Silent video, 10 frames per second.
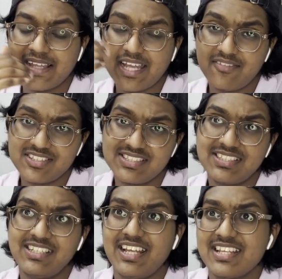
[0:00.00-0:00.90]
I was
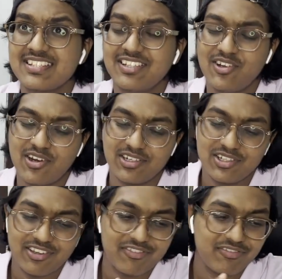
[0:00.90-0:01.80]
still asking God, you
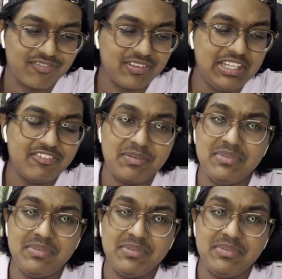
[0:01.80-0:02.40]
have given me